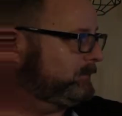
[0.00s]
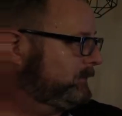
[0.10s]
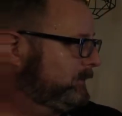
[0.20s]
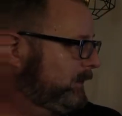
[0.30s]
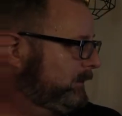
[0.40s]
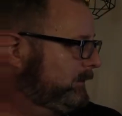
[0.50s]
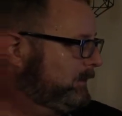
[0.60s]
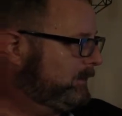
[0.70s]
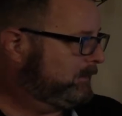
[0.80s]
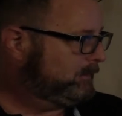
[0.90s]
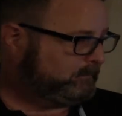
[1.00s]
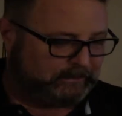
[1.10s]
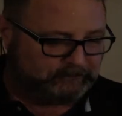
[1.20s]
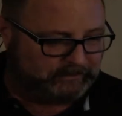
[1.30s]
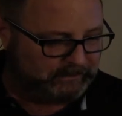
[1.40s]
Okay?
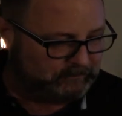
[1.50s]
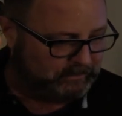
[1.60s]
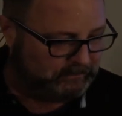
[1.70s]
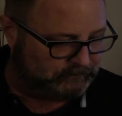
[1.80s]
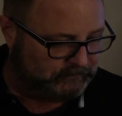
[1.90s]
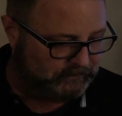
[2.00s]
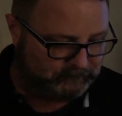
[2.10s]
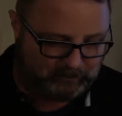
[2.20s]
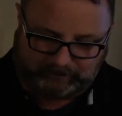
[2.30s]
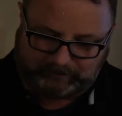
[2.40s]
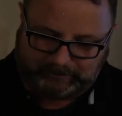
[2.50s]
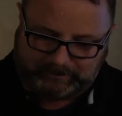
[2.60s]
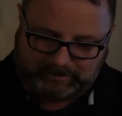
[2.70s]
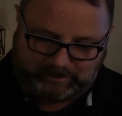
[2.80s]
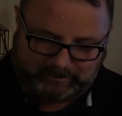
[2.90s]
Text decoration is going to be
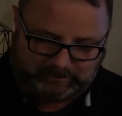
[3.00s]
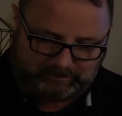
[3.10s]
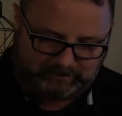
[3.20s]
none.